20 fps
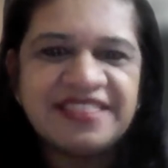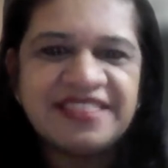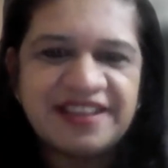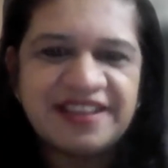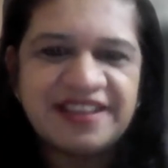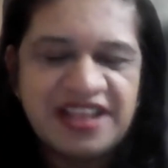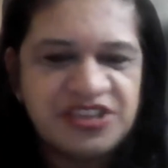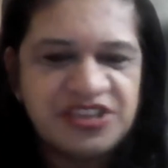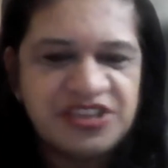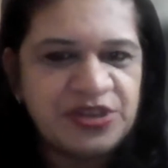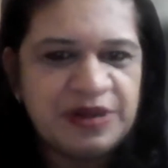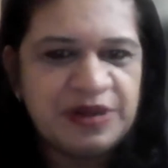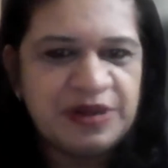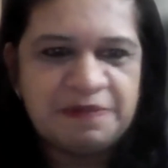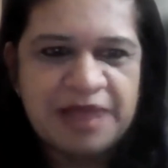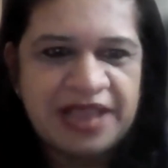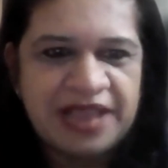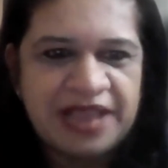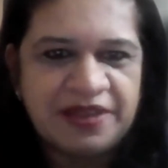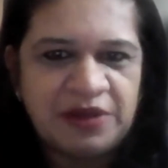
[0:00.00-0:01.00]
the cultural
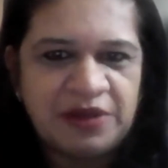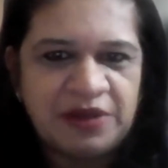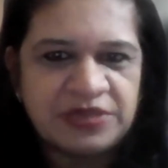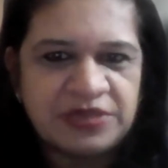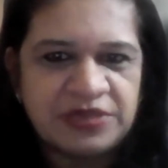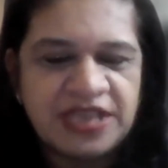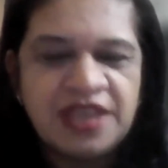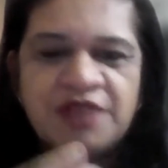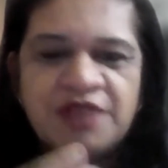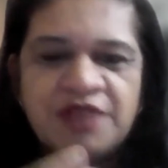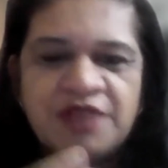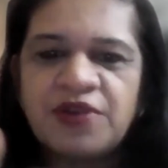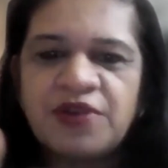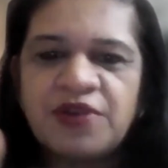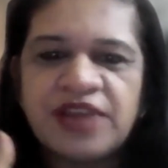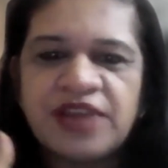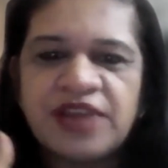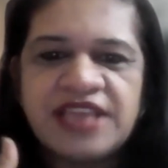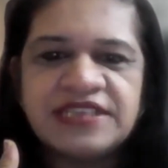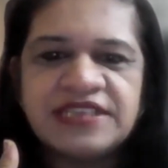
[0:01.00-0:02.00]
backgrounds. For
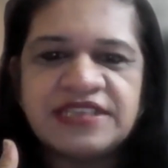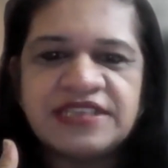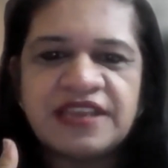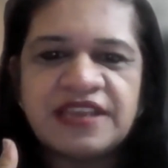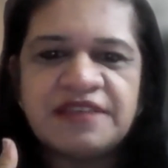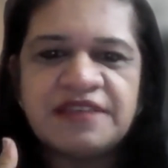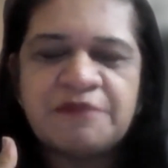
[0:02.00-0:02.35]
us,